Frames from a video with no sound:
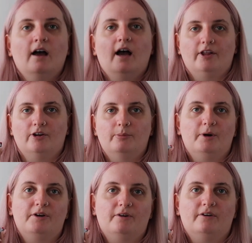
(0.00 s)
And oh
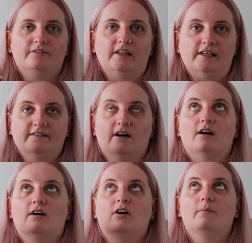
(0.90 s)
my god, these
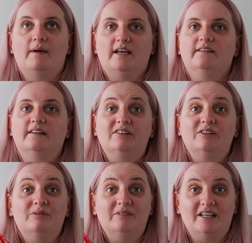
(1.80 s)
are amazing.
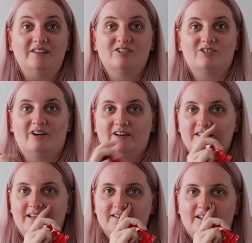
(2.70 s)
You need to try
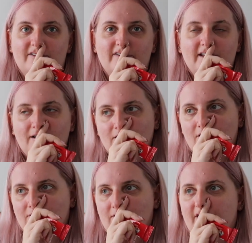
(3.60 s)
these. I think a lot
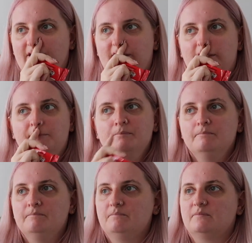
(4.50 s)
of like
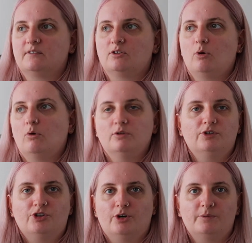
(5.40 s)
corner
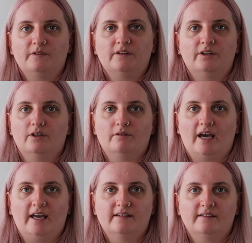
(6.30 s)
shops in the
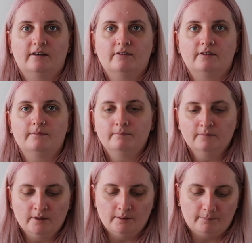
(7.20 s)
UK sell them,
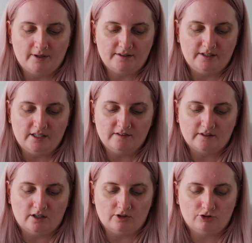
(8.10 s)
but these
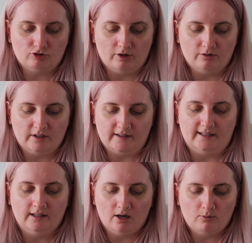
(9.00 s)
are so good.
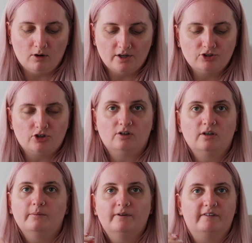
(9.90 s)
They're like a white
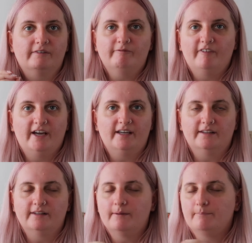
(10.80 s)
chocolate with confetti
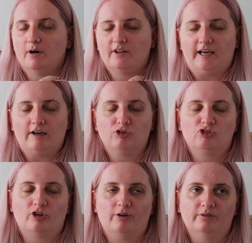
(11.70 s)
in them, but they are
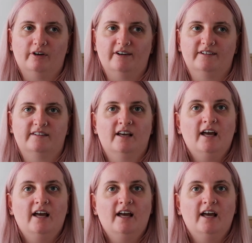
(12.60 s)
so nice.